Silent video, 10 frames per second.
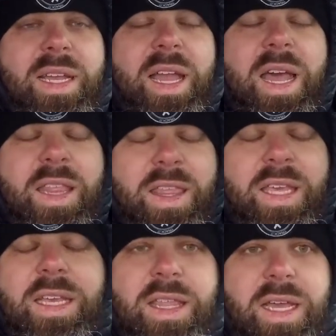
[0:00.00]
I
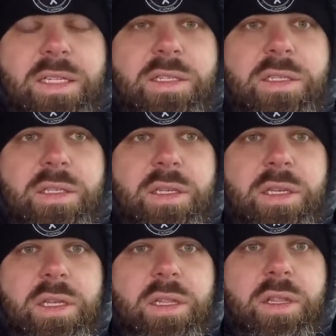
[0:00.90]
think that's
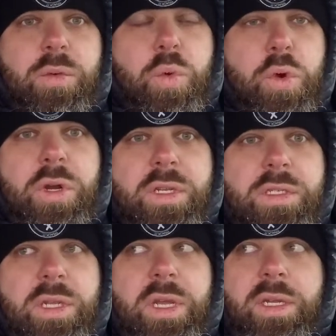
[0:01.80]
the warning
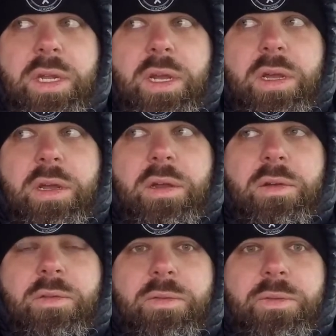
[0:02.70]
sign
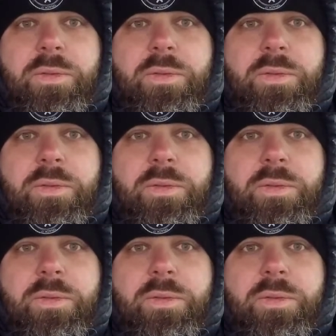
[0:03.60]
of